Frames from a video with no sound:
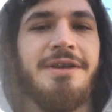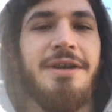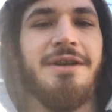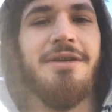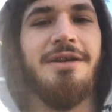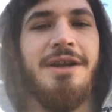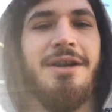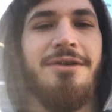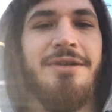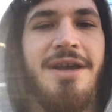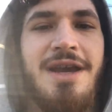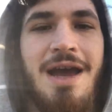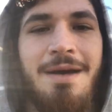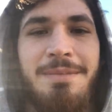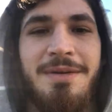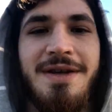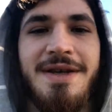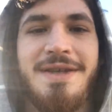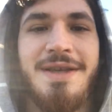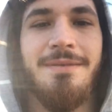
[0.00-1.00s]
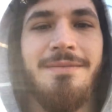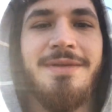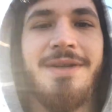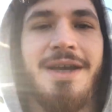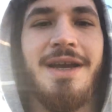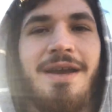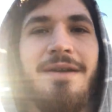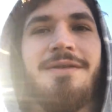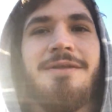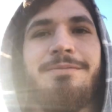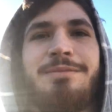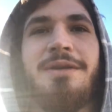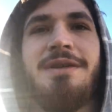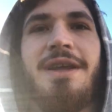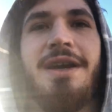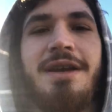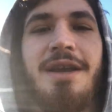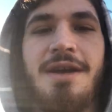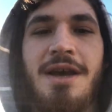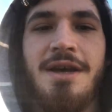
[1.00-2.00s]
It only happens sometimes. But
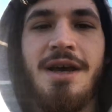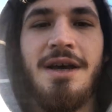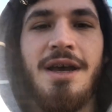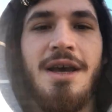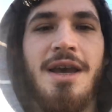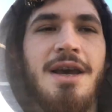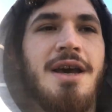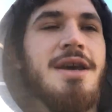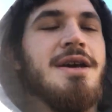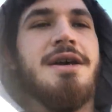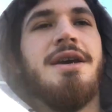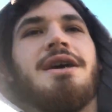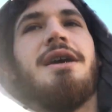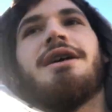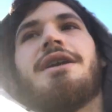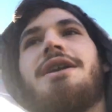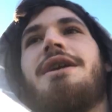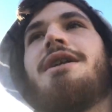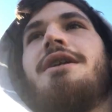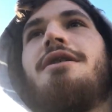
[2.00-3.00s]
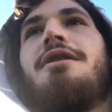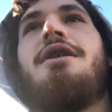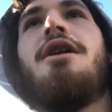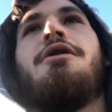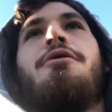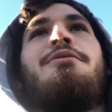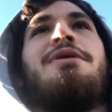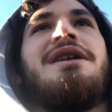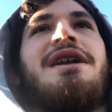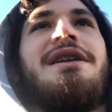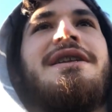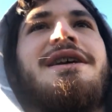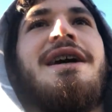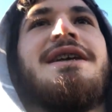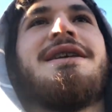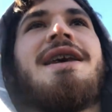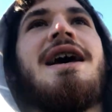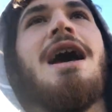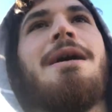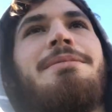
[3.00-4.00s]
like, when it
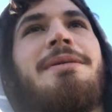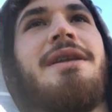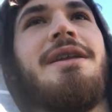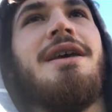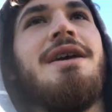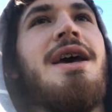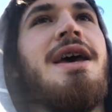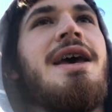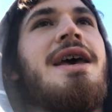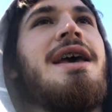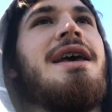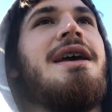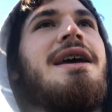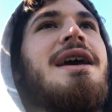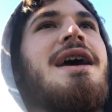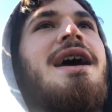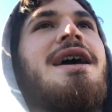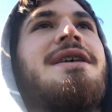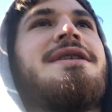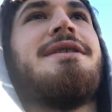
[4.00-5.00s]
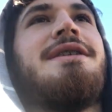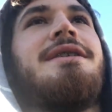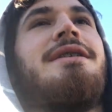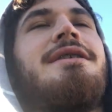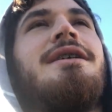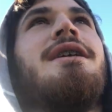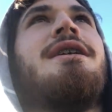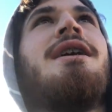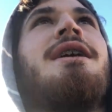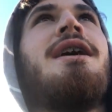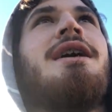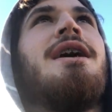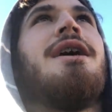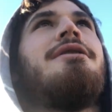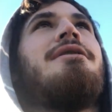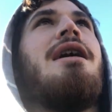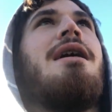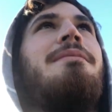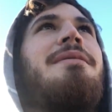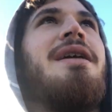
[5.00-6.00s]
does happen, it has to
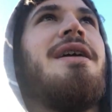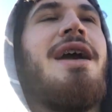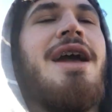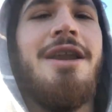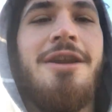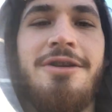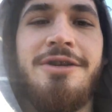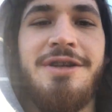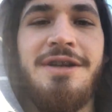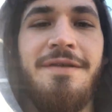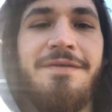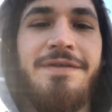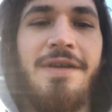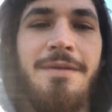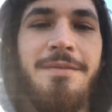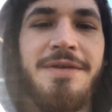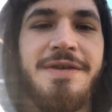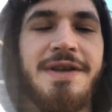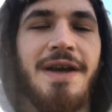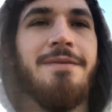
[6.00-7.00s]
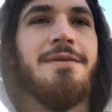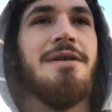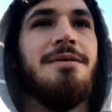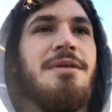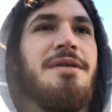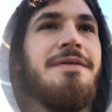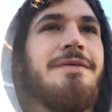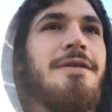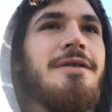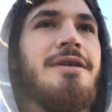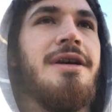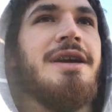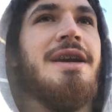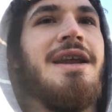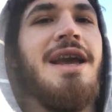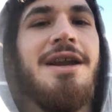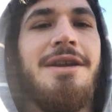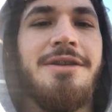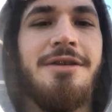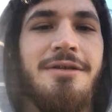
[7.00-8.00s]
grab that energy from somewhere before
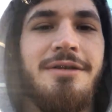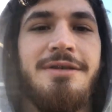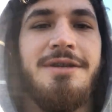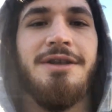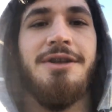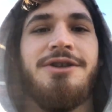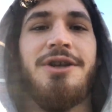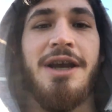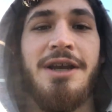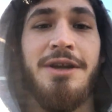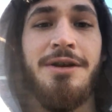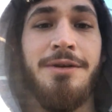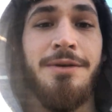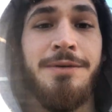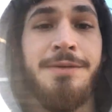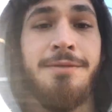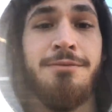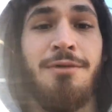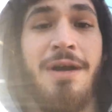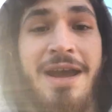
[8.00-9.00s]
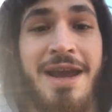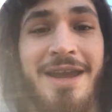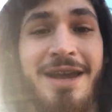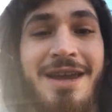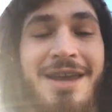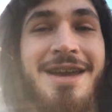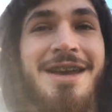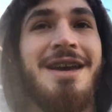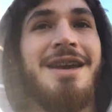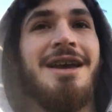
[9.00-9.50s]
it enters the genitals, right?